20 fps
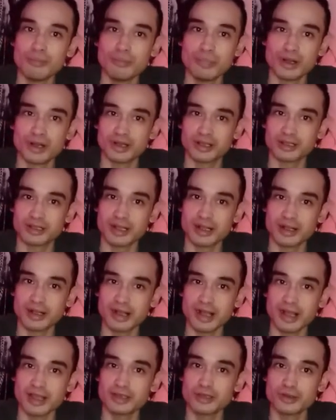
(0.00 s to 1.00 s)
but
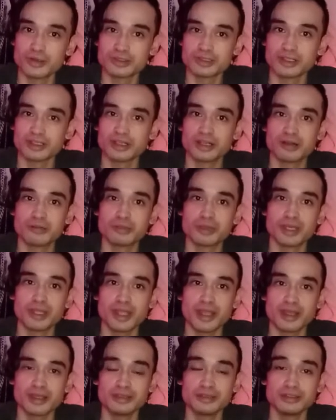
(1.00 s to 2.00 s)
I know it's going to come in
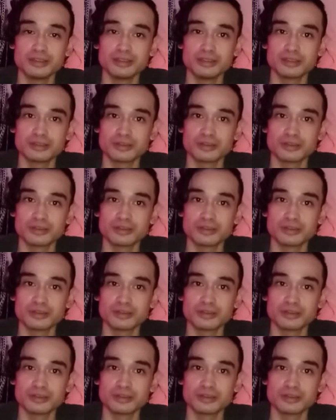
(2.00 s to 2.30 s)
handy.